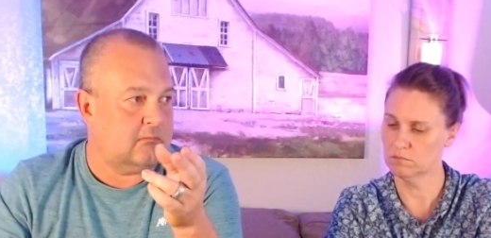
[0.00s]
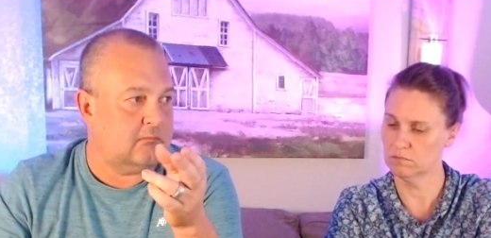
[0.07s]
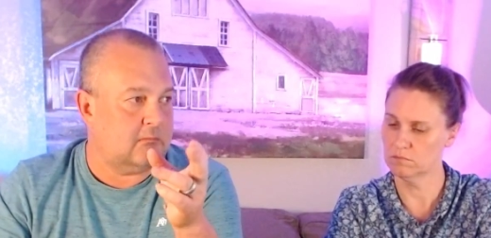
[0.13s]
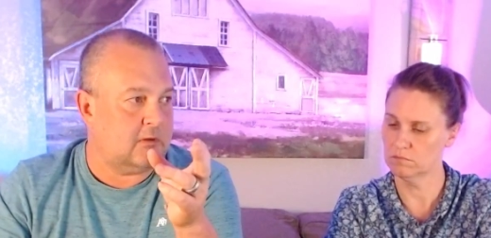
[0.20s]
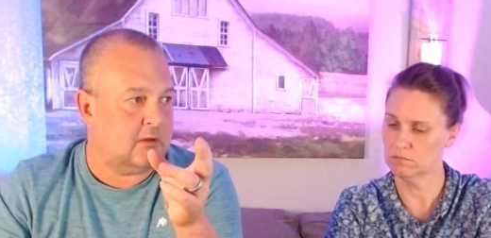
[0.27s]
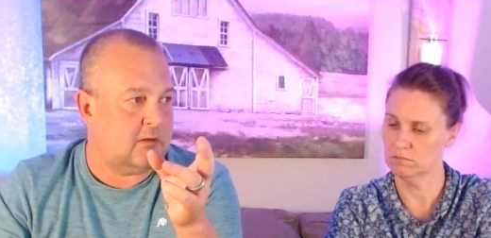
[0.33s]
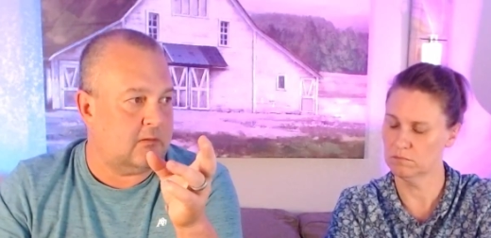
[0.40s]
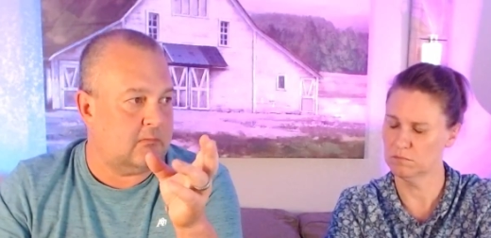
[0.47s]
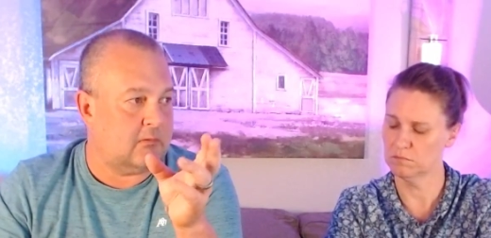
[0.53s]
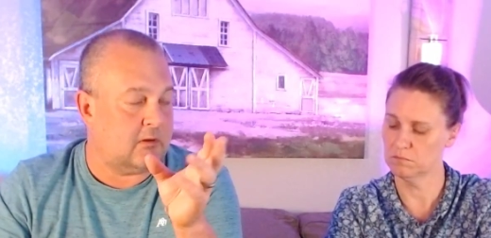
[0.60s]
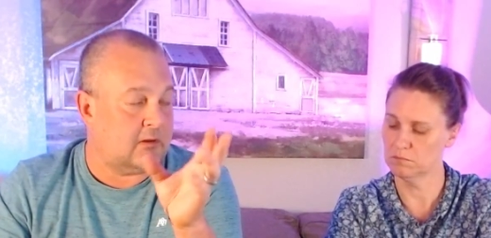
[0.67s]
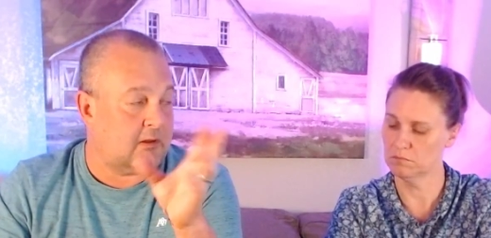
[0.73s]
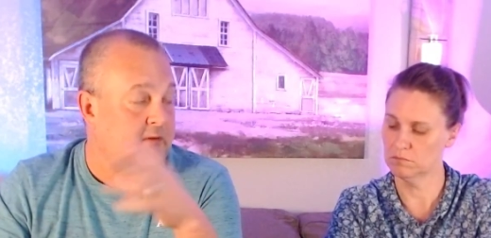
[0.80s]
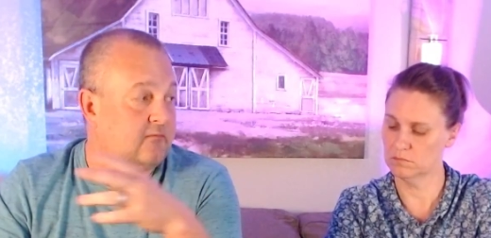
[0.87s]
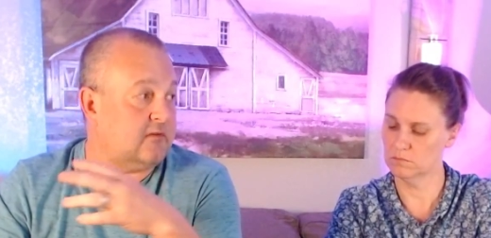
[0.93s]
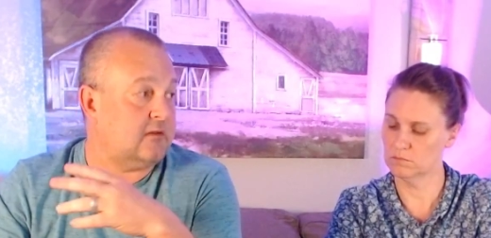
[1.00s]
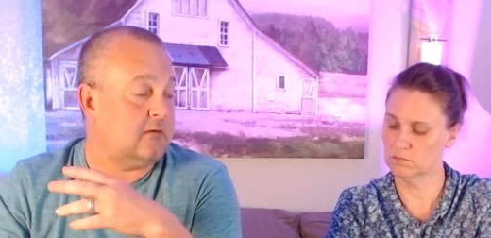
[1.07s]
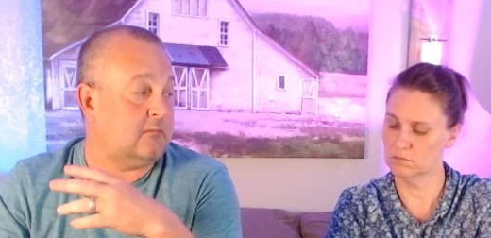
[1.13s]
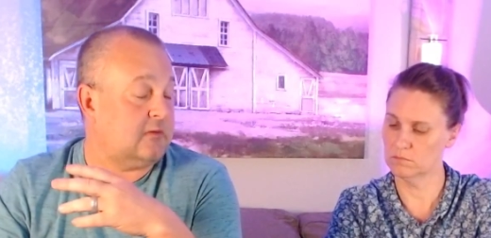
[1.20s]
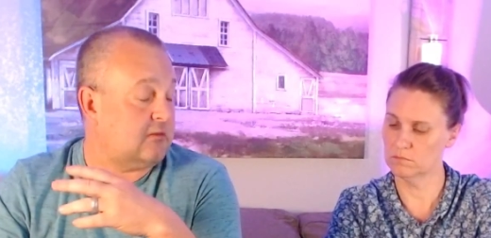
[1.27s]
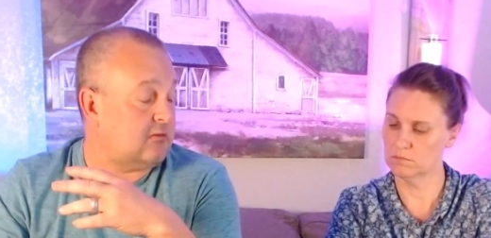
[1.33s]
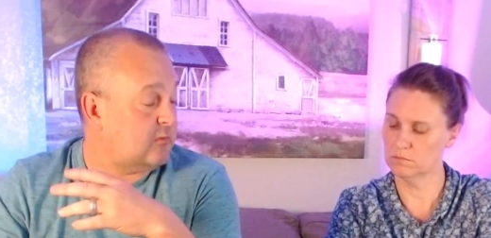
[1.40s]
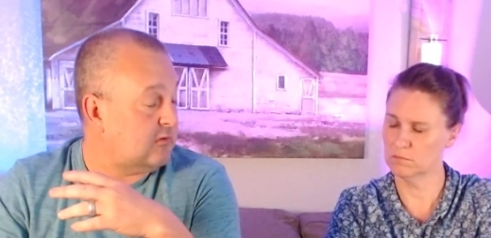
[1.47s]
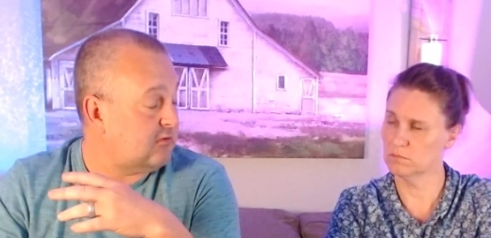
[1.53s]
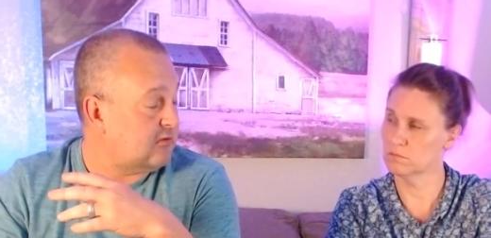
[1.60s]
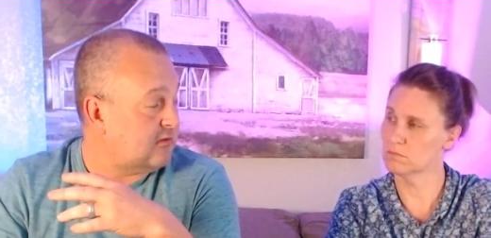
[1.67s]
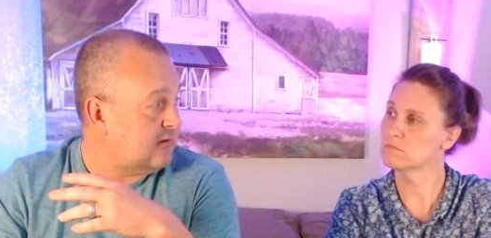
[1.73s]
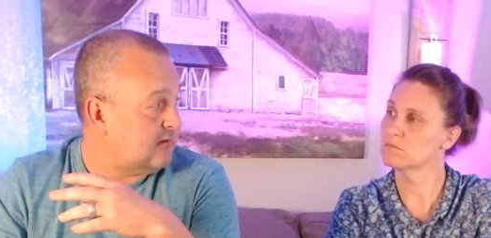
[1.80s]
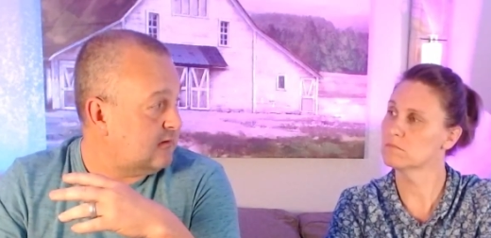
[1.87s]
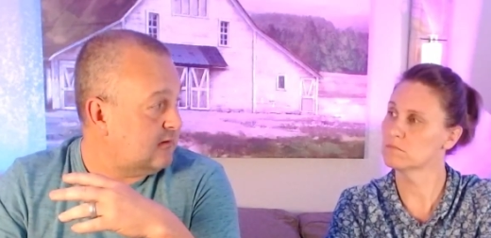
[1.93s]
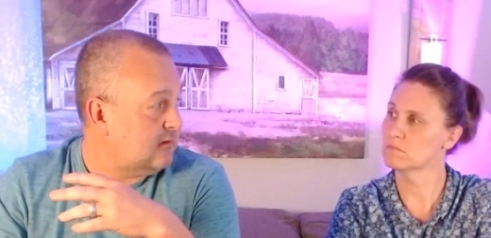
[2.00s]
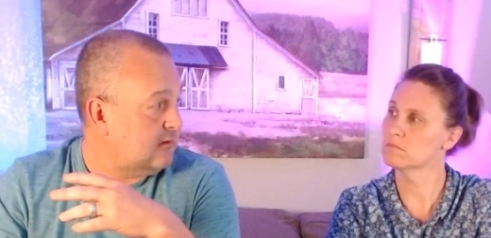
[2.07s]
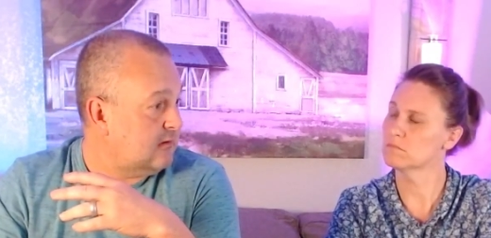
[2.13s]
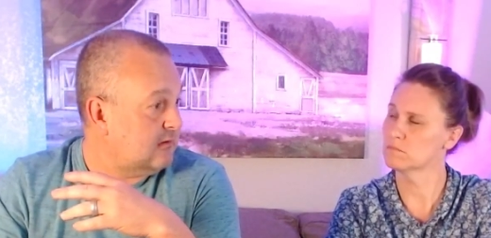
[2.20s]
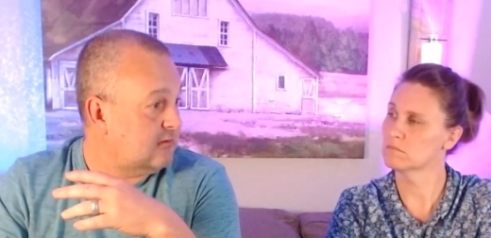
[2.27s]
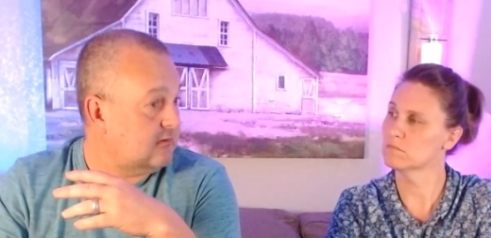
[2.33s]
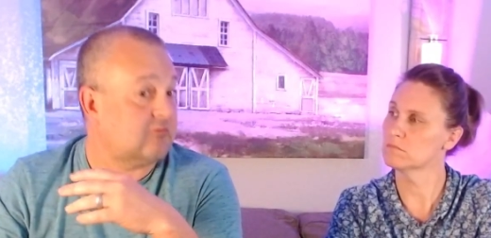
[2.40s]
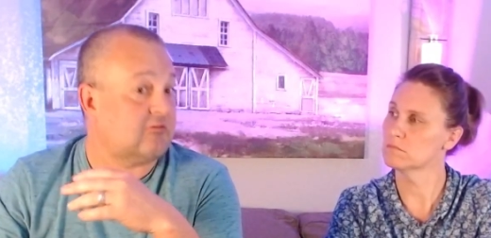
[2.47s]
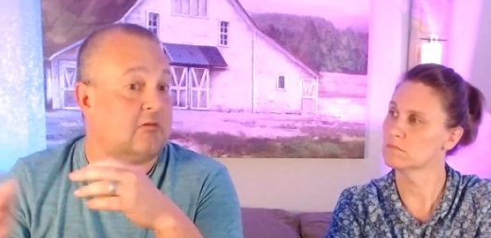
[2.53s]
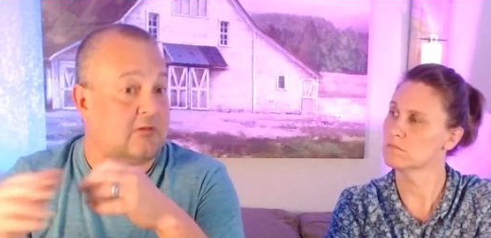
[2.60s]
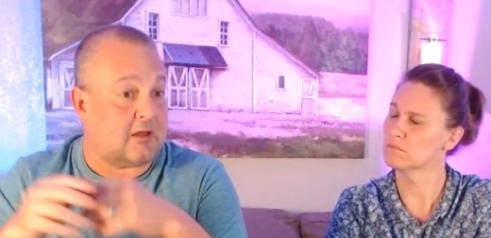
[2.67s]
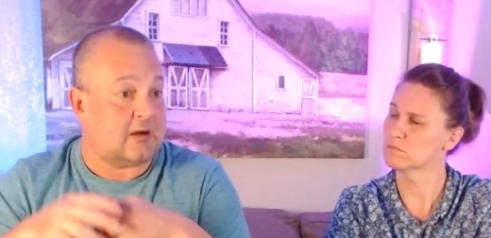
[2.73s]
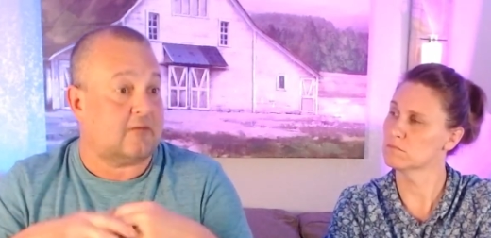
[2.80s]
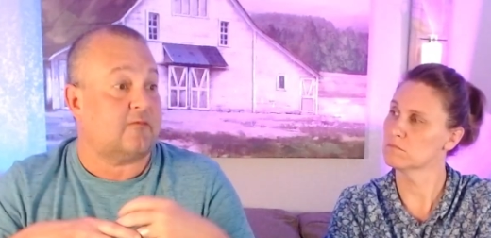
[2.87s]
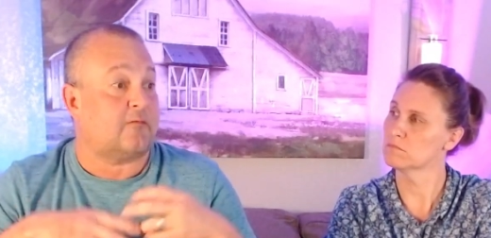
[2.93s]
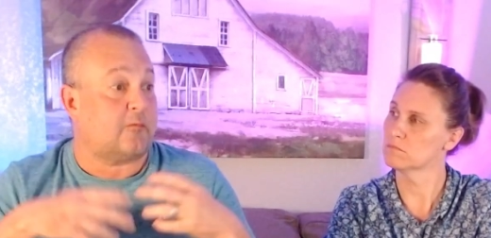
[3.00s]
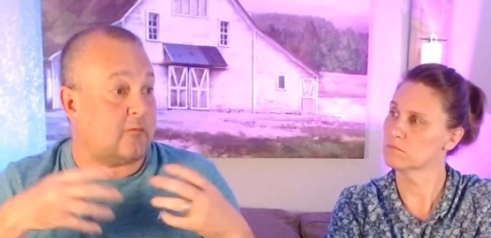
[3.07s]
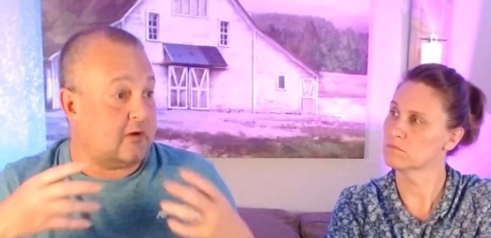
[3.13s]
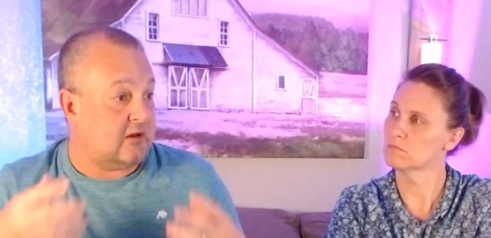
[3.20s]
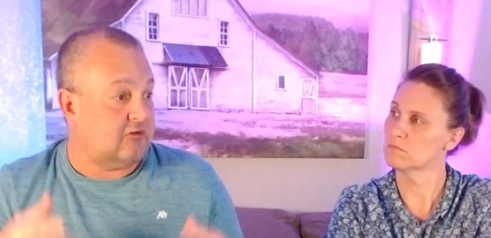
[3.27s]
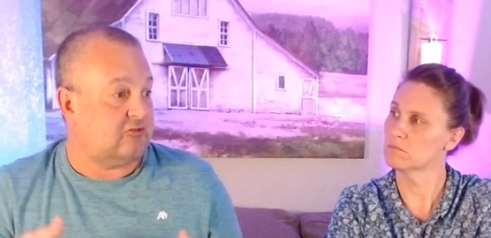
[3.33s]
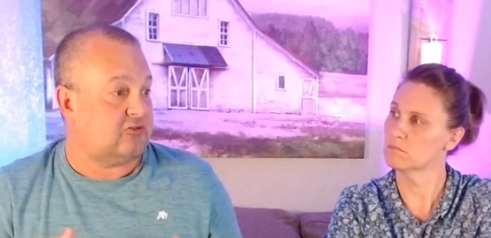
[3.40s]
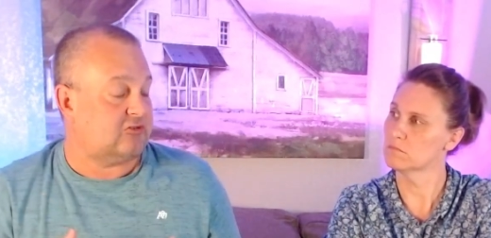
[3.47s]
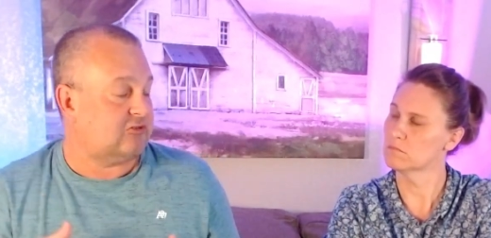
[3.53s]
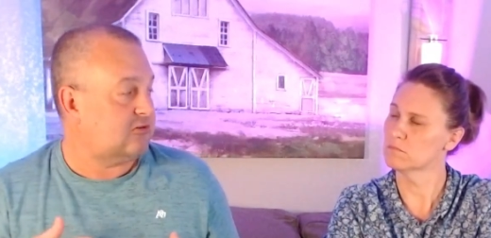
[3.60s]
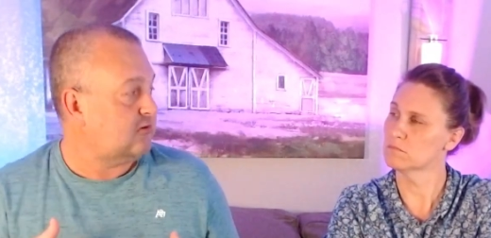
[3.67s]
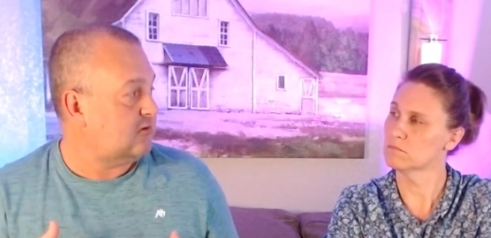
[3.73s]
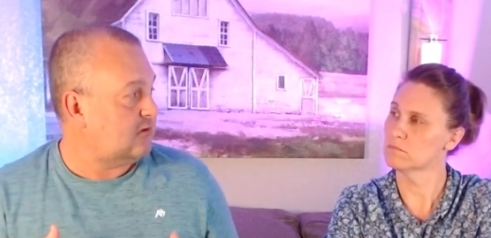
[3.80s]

Speaker 1: a lot of Vietnamese music, there's a lot of French